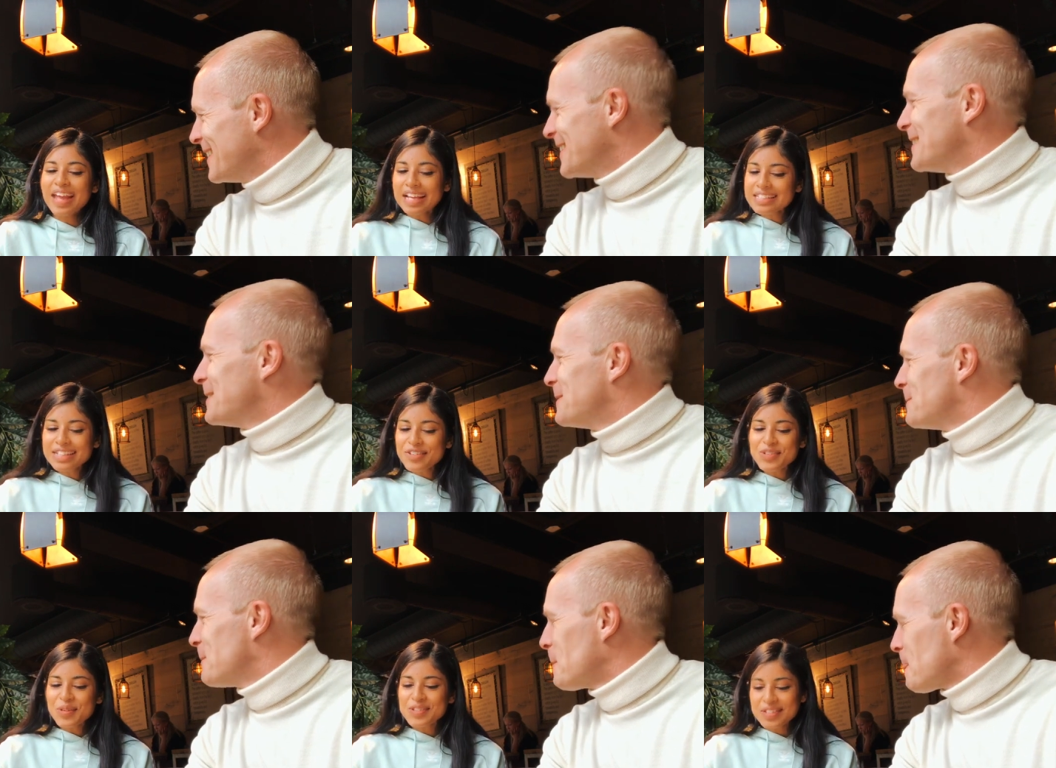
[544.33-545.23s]
Speaker 1: actually,
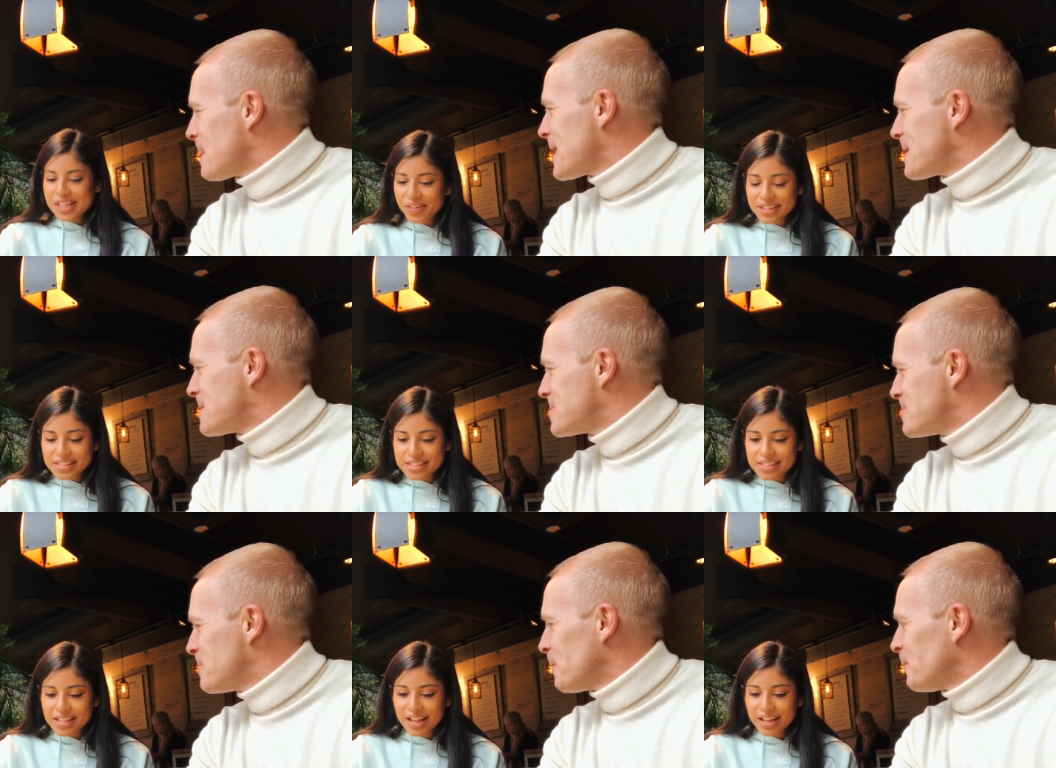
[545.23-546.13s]
there's no secret.
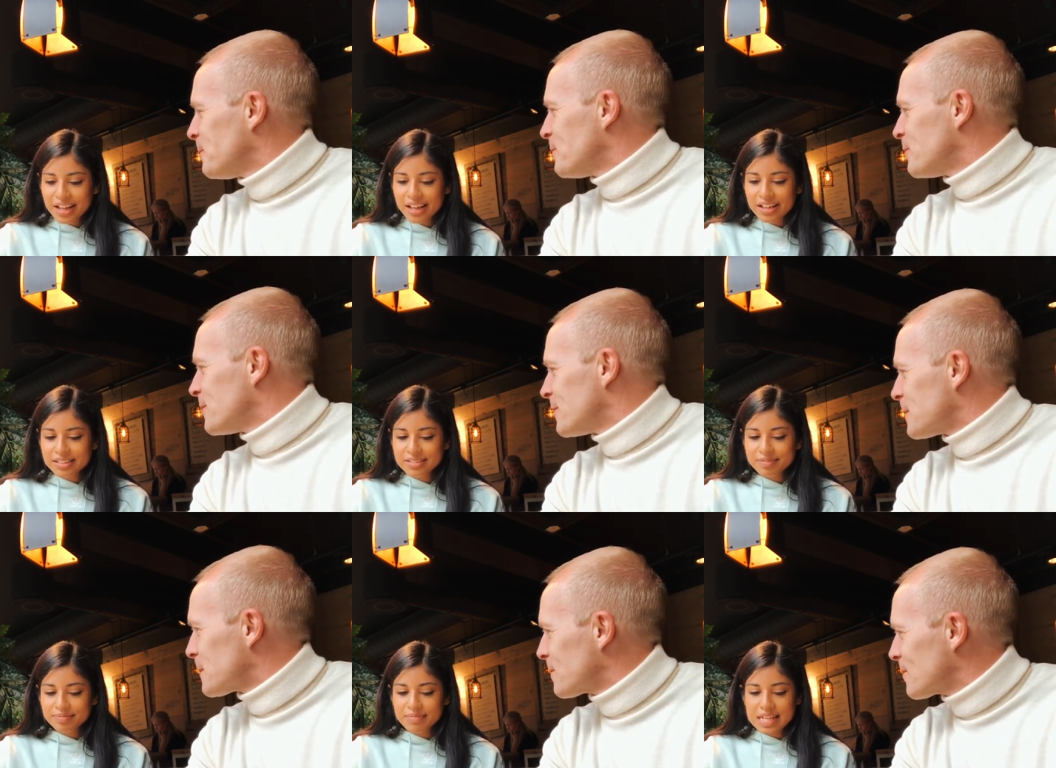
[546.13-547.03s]
Um,
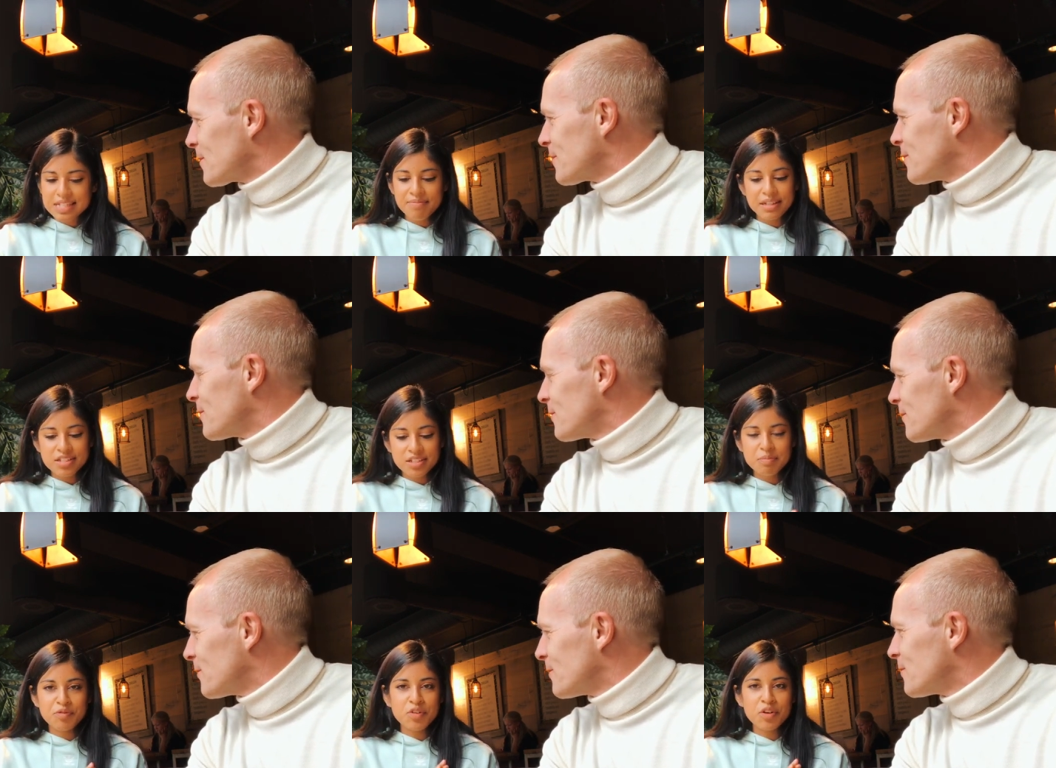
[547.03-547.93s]
as I
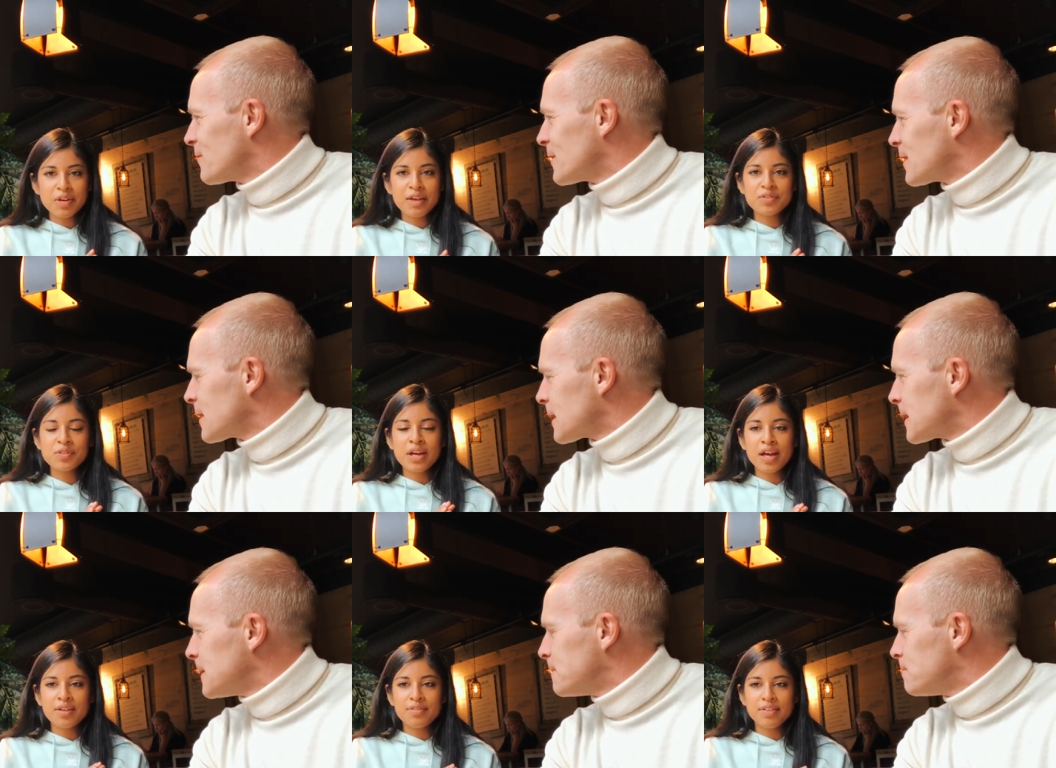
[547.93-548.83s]
mentioned before, you have to
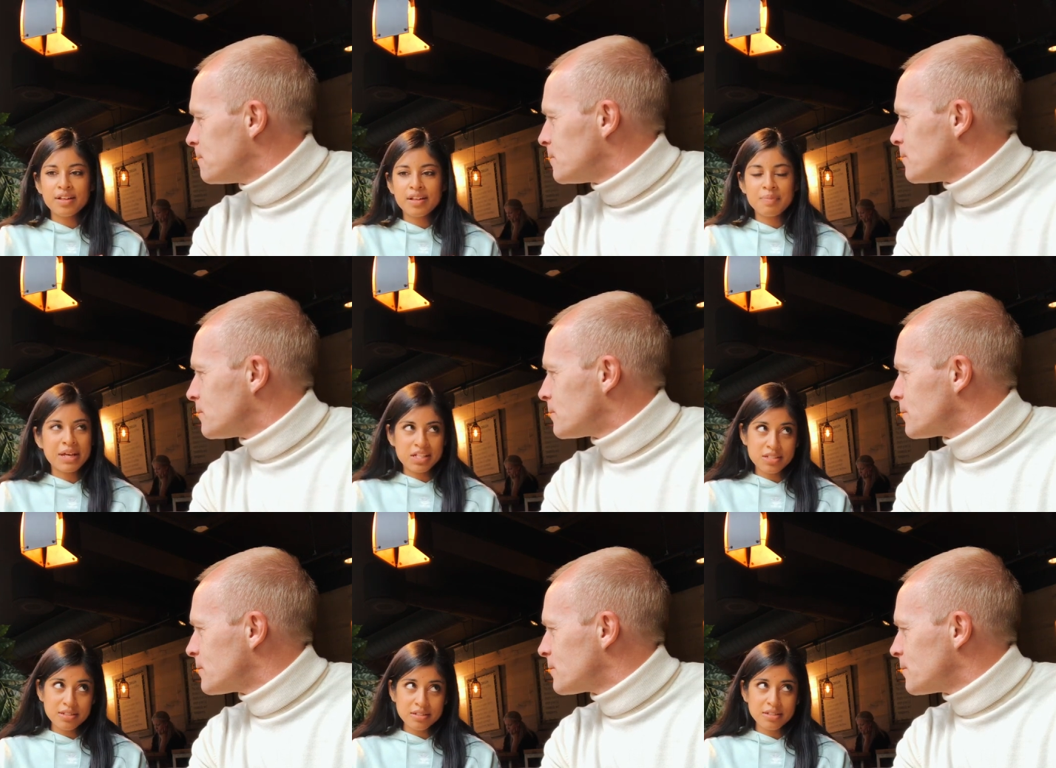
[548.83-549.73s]
have uh, a passion.